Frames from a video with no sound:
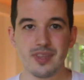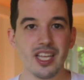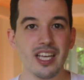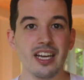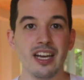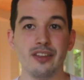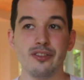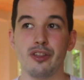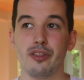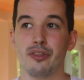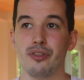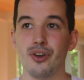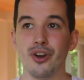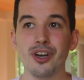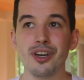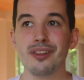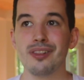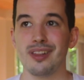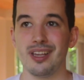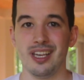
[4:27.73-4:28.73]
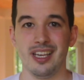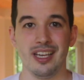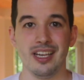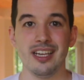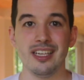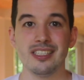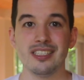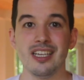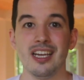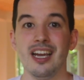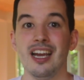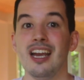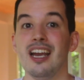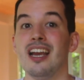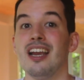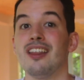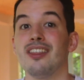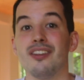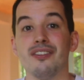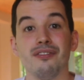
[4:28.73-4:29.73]
And the third thing is,
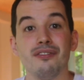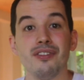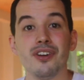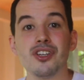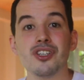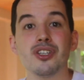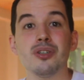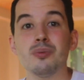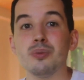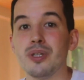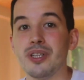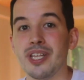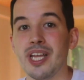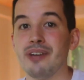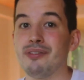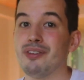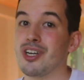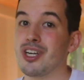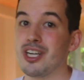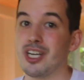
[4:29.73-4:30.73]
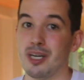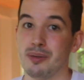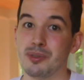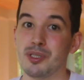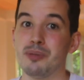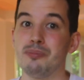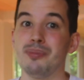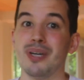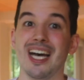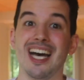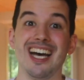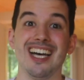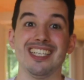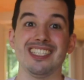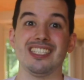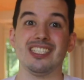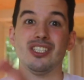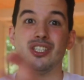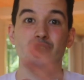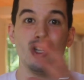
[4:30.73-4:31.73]
the vision will never come to
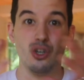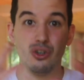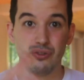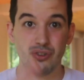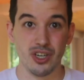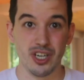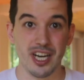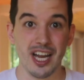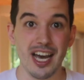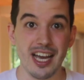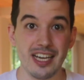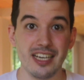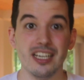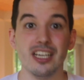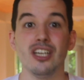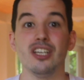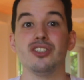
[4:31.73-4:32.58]
pass overnight.